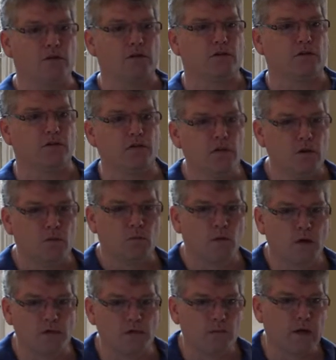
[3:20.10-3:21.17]
this
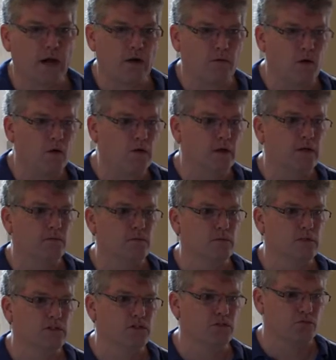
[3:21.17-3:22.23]
word the way I wrote it,
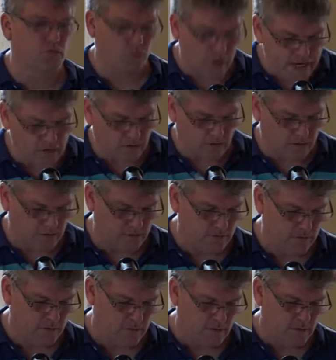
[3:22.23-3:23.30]
which is real
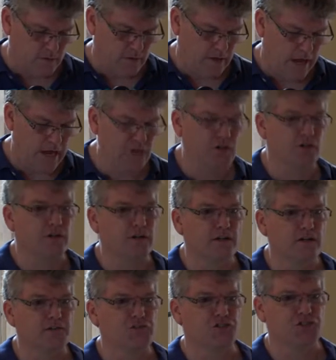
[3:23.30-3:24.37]
Asian
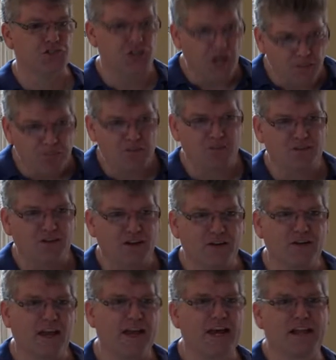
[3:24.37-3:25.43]
ships.
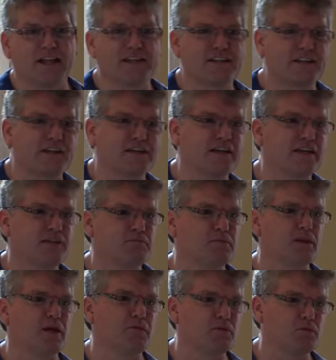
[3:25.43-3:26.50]
Okay, I like to again
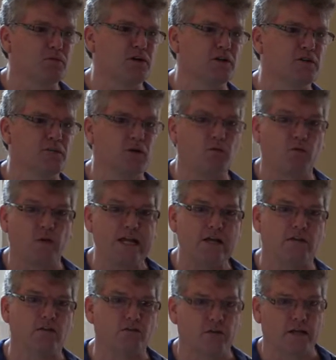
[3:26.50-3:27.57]
play with words, but
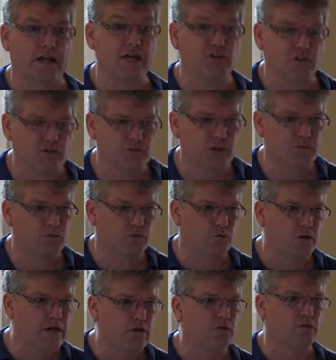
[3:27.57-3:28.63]
real relationships,
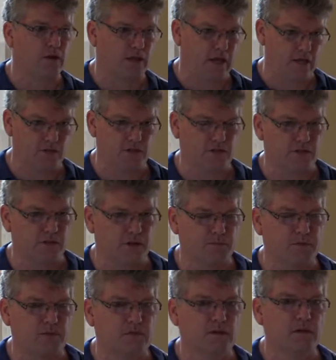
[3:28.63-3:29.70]
real
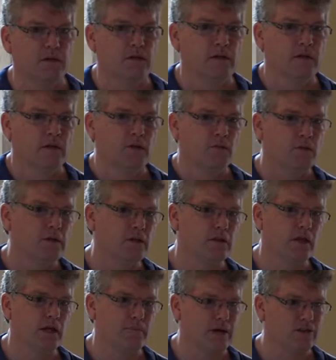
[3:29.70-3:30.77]
relationships. When you
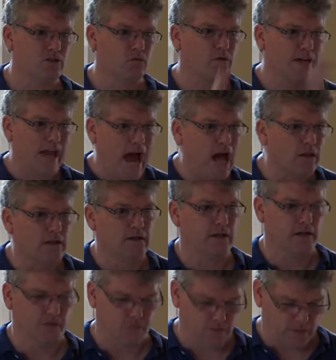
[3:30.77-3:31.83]
think about the
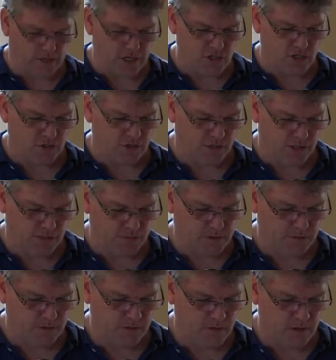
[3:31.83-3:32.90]
reality of relationships,